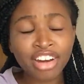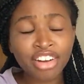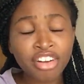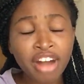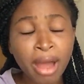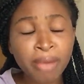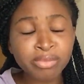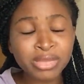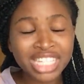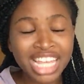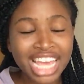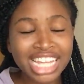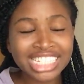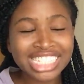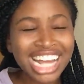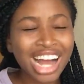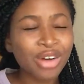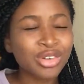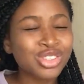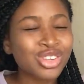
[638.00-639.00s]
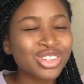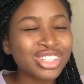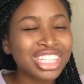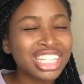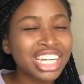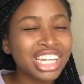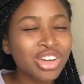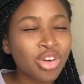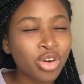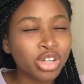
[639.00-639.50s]
crammed
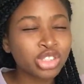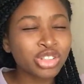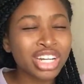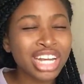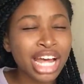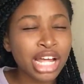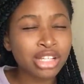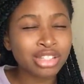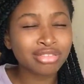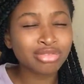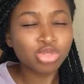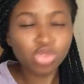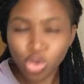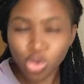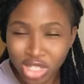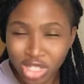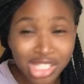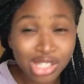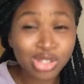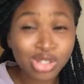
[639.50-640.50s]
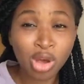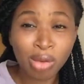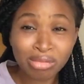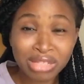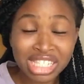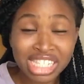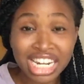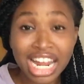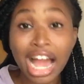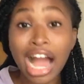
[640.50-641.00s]
10,320
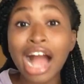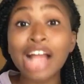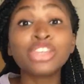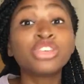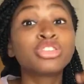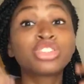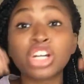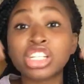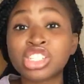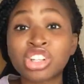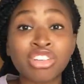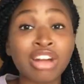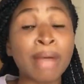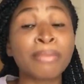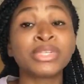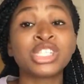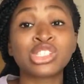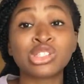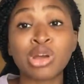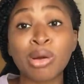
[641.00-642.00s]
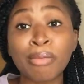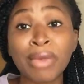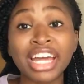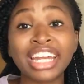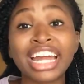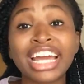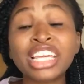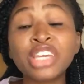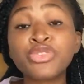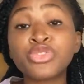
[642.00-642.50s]
something. You just cram it in your
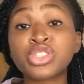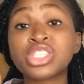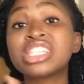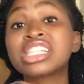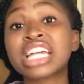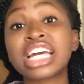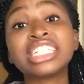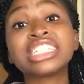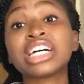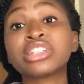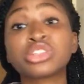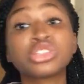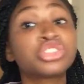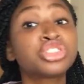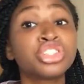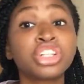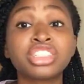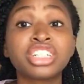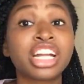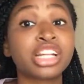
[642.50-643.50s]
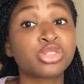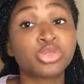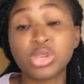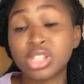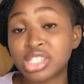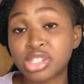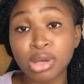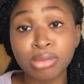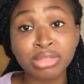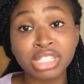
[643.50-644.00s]
mind that if you see
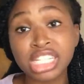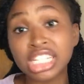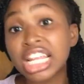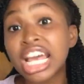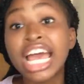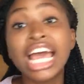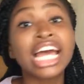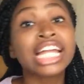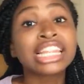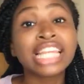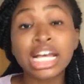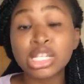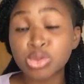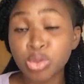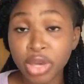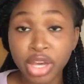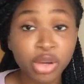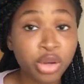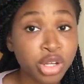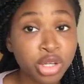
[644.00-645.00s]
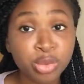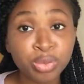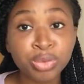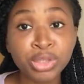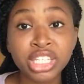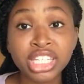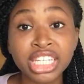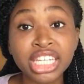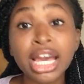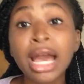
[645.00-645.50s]
10,320 something, that's where you're going to
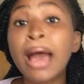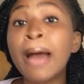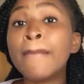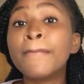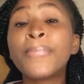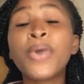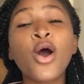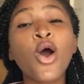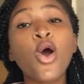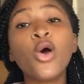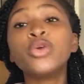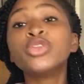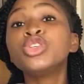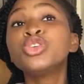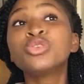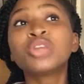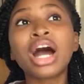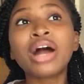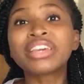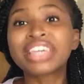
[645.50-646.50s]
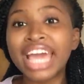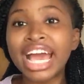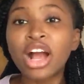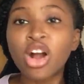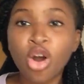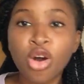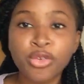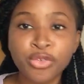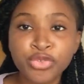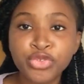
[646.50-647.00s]
pick. But you now get
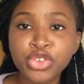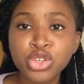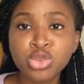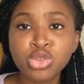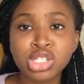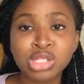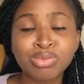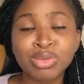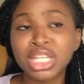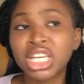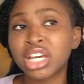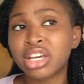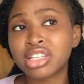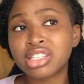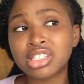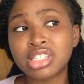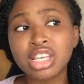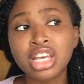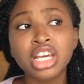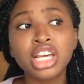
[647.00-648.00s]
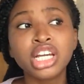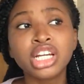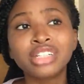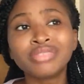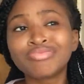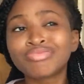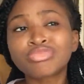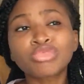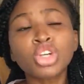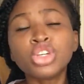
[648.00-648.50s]
confused because
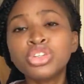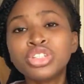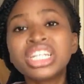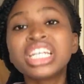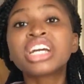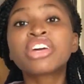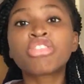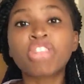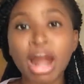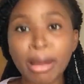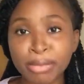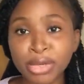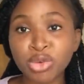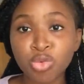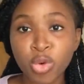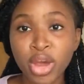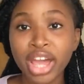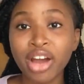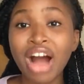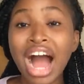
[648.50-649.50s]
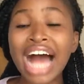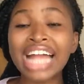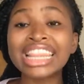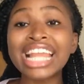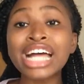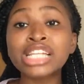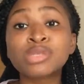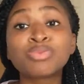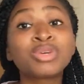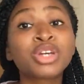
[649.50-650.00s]
you didn't cram it well, and
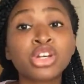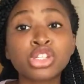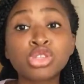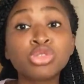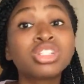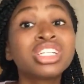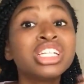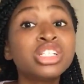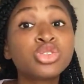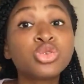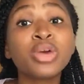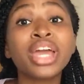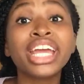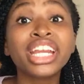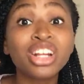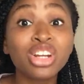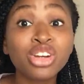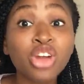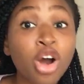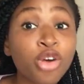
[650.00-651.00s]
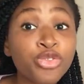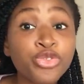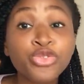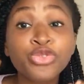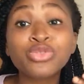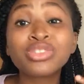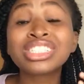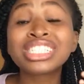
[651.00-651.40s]
that's because you didn't do enough